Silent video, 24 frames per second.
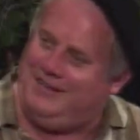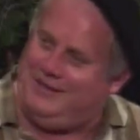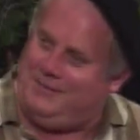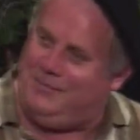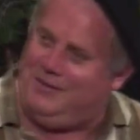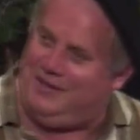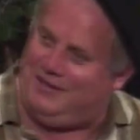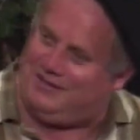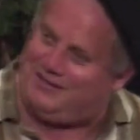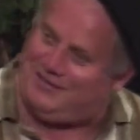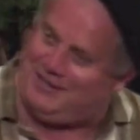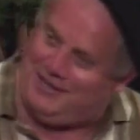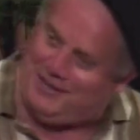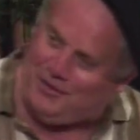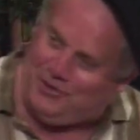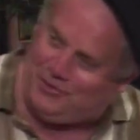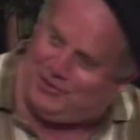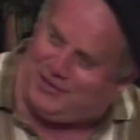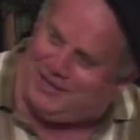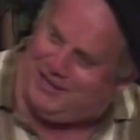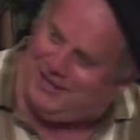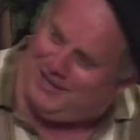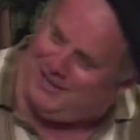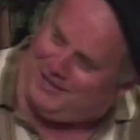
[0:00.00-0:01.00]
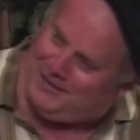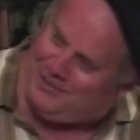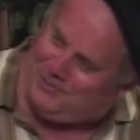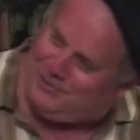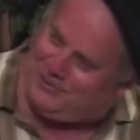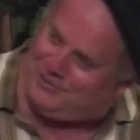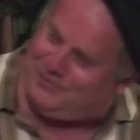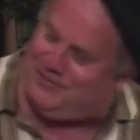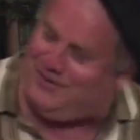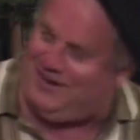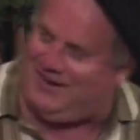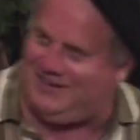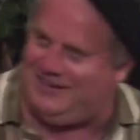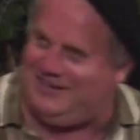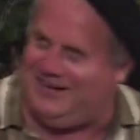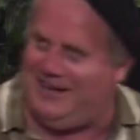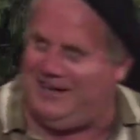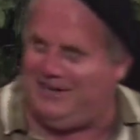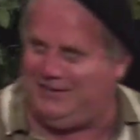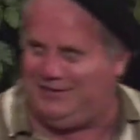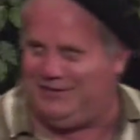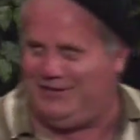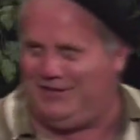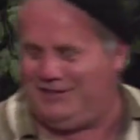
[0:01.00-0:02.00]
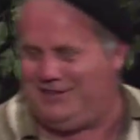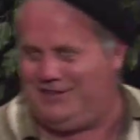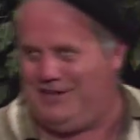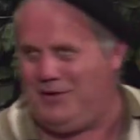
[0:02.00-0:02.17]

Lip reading: me to say, okay, it was fantastic.